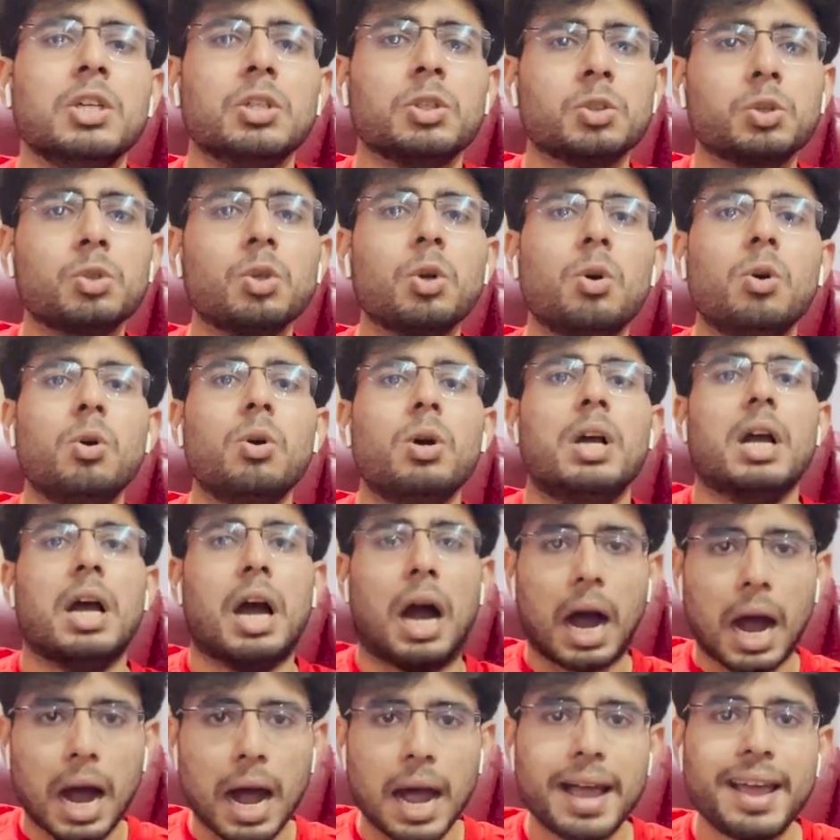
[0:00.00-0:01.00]
So
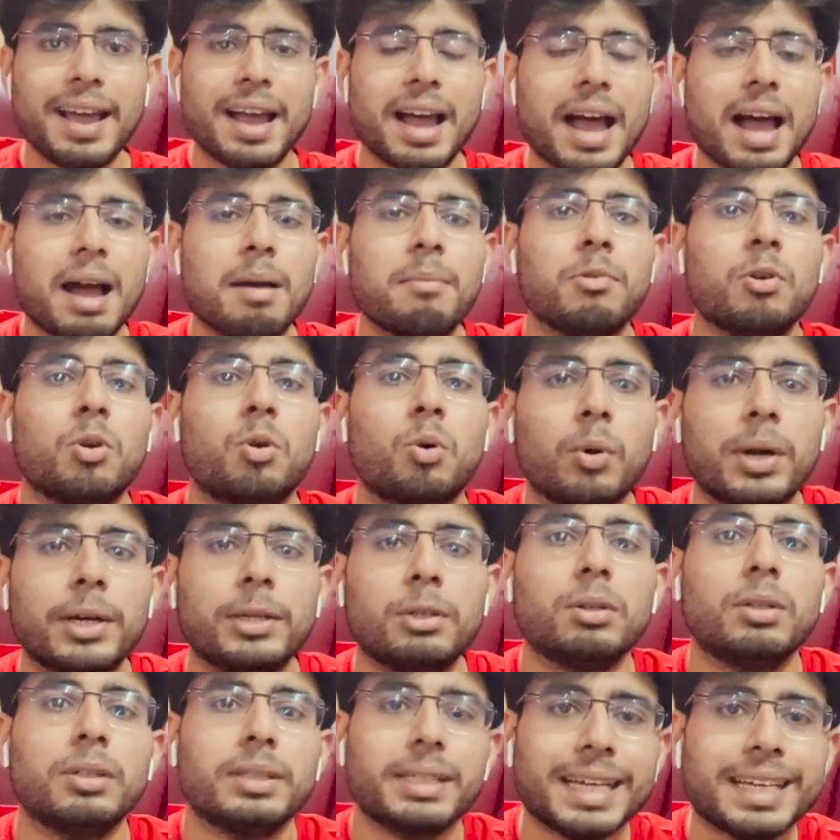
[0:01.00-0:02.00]
I am
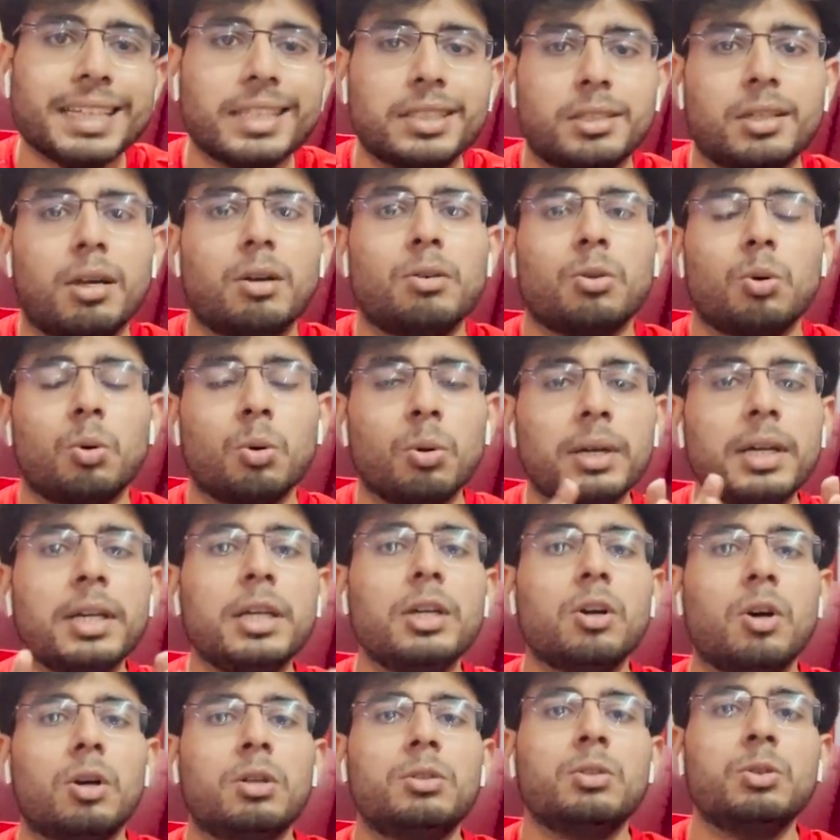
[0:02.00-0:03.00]
going to test out
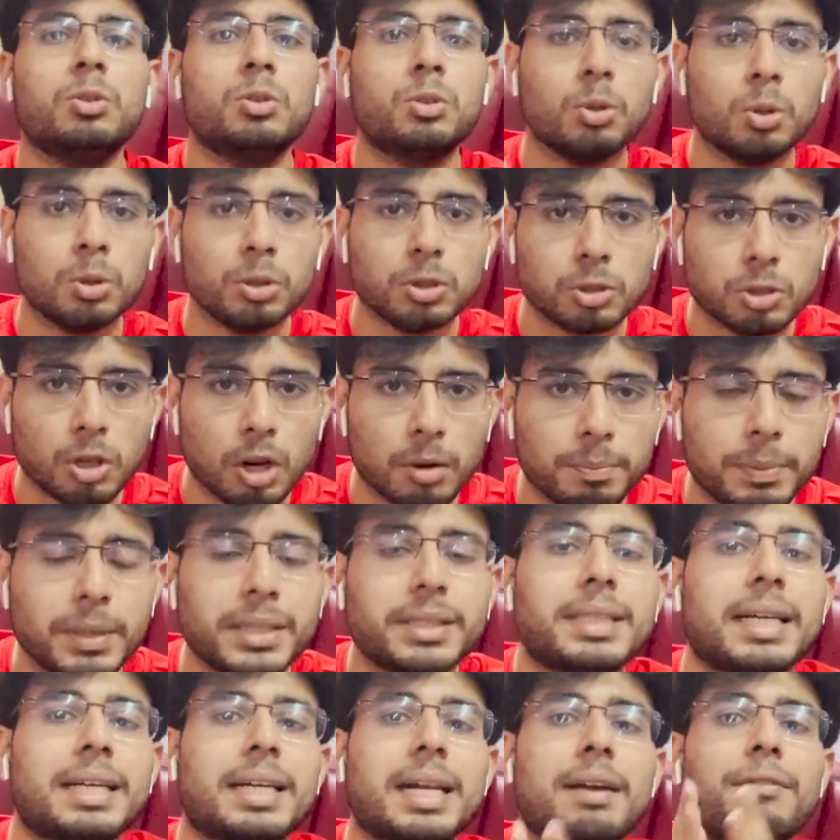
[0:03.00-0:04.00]
only on those
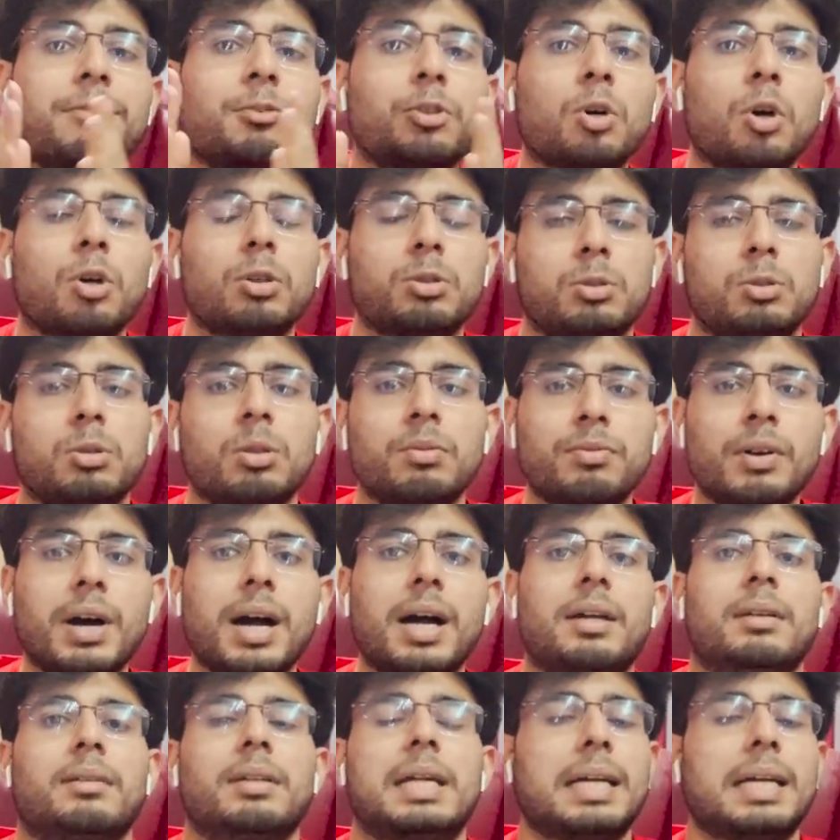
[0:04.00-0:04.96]
topics that I've taught so far.